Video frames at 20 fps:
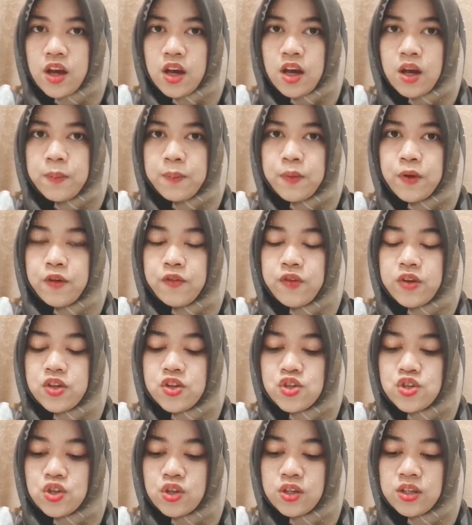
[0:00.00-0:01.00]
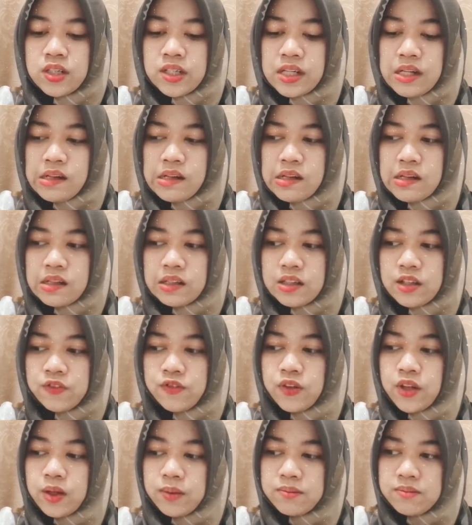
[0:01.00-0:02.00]
professional
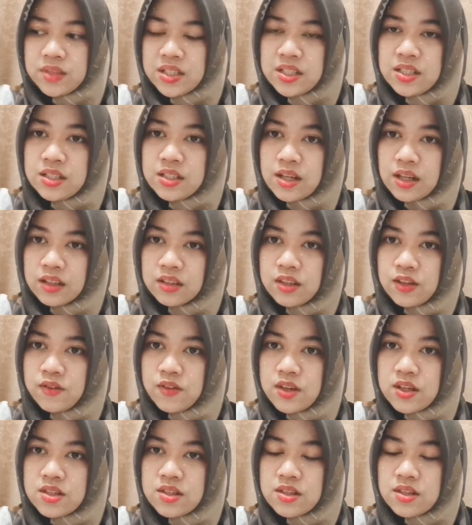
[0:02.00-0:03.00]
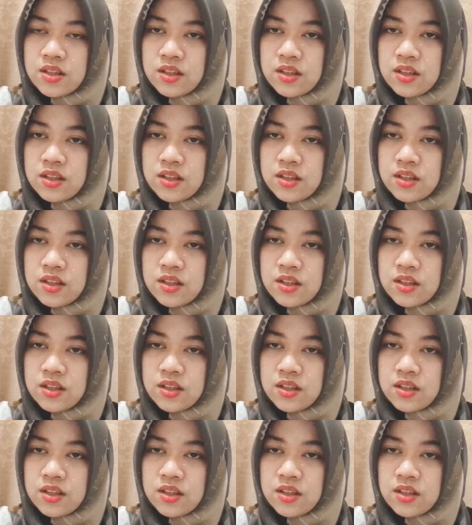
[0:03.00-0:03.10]
development activists